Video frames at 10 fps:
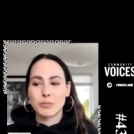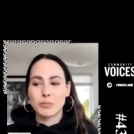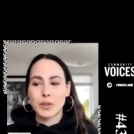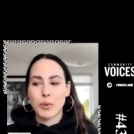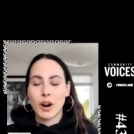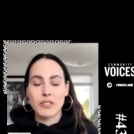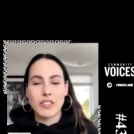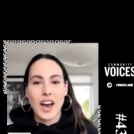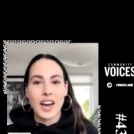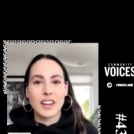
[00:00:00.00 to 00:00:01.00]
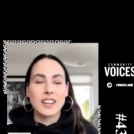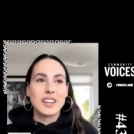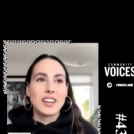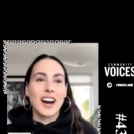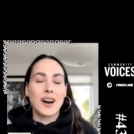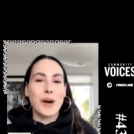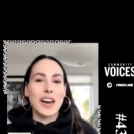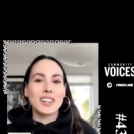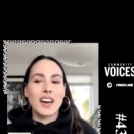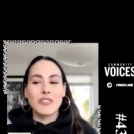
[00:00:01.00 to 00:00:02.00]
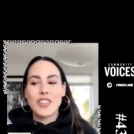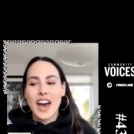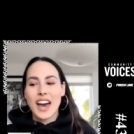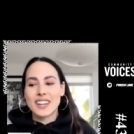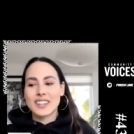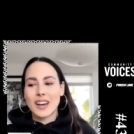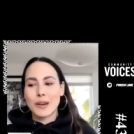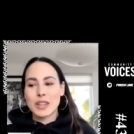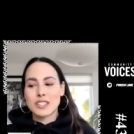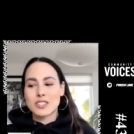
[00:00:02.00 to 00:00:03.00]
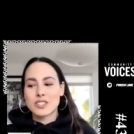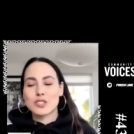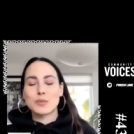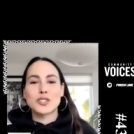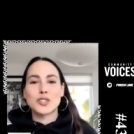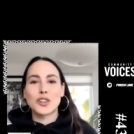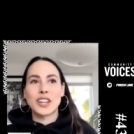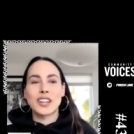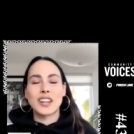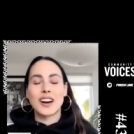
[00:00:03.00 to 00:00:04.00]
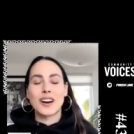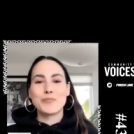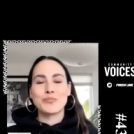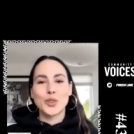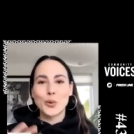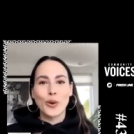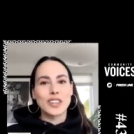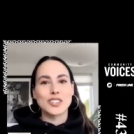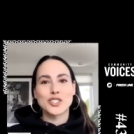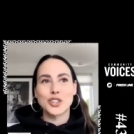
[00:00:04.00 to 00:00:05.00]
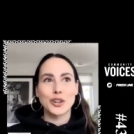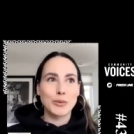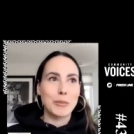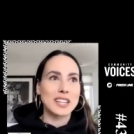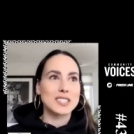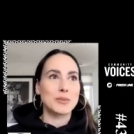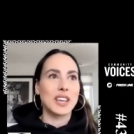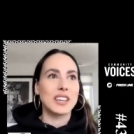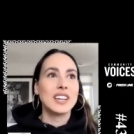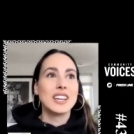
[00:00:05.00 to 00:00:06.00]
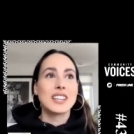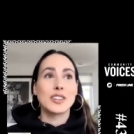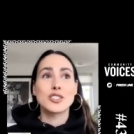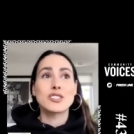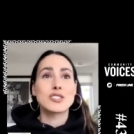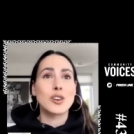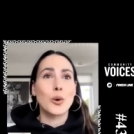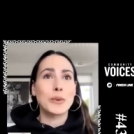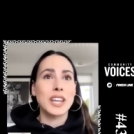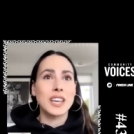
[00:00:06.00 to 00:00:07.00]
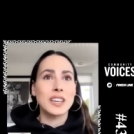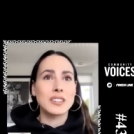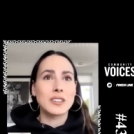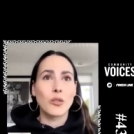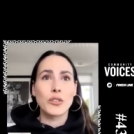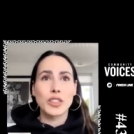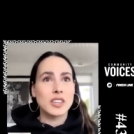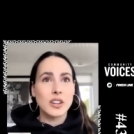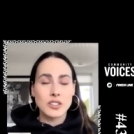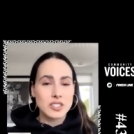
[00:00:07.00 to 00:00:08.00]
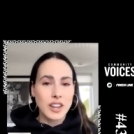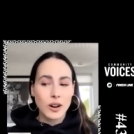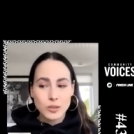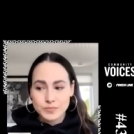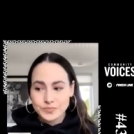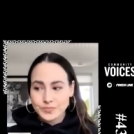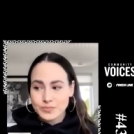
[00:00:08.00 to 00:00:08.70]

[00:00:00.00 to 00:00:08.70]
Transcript: be a part of that. Um, I love that. I mean, that's just so special. And um, you wearing the shirt reminds me, there's just so many over the years now